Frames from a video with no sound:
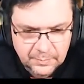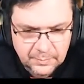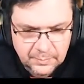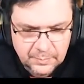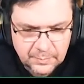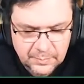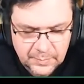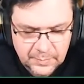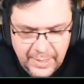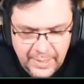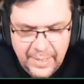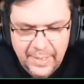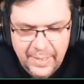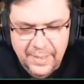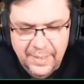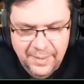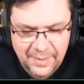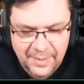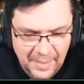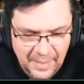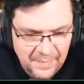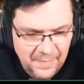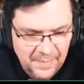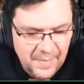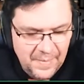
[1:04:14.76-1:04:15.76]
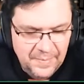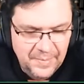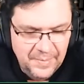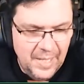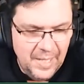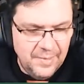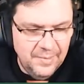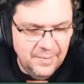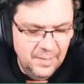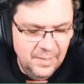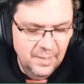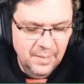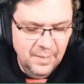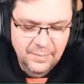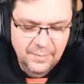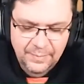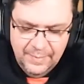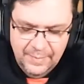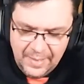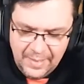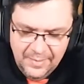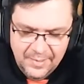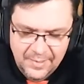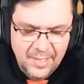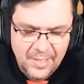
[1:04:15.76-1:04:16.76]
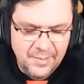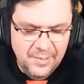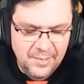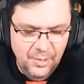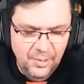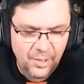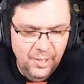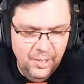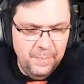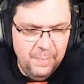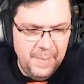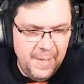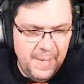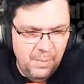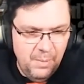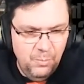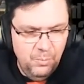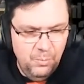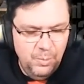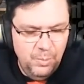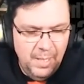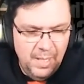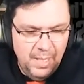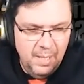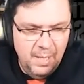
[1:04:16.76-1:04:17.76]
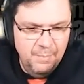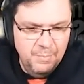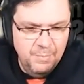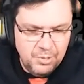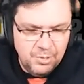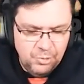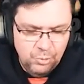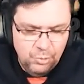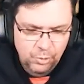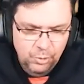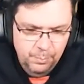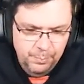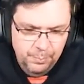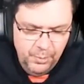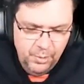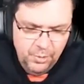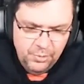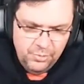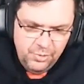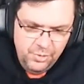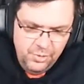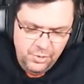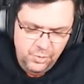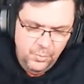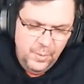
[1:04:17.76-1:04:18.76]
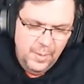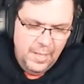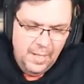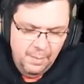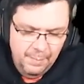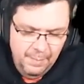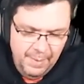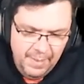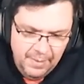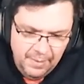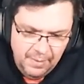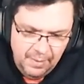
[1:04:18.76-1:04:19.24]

Yeah, and that that, that says a lot about um, the sort of person you are, mate.